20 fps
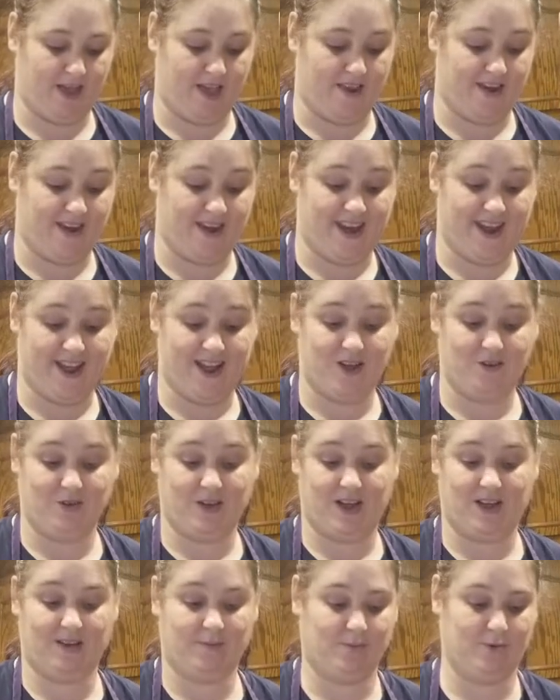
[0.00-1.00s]
and now
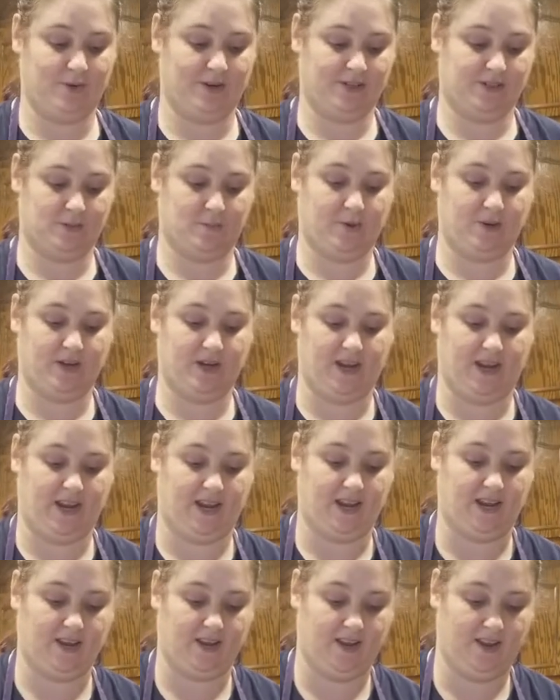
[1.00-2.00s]
I'm going to put it
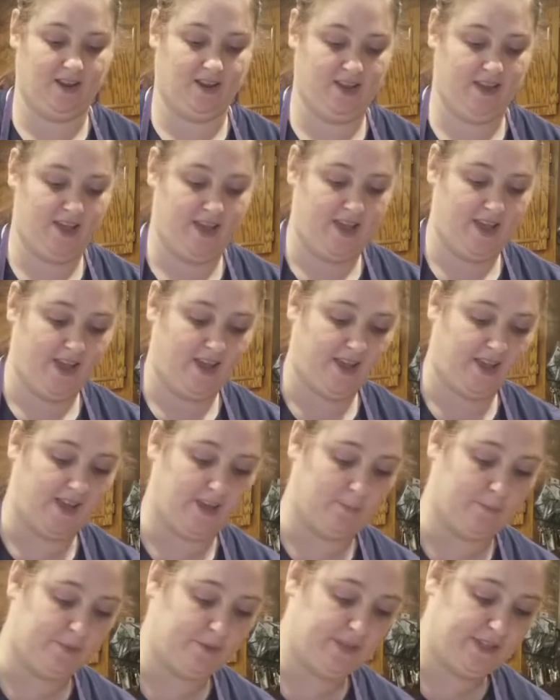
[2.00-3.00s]
in
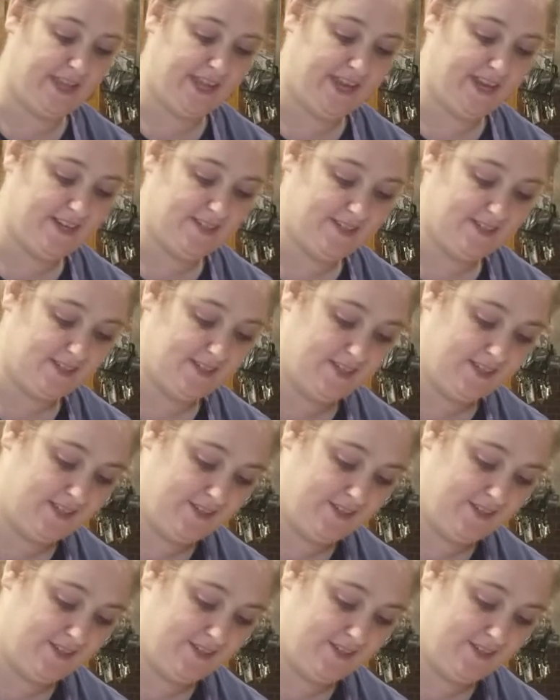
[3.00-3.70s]
a plate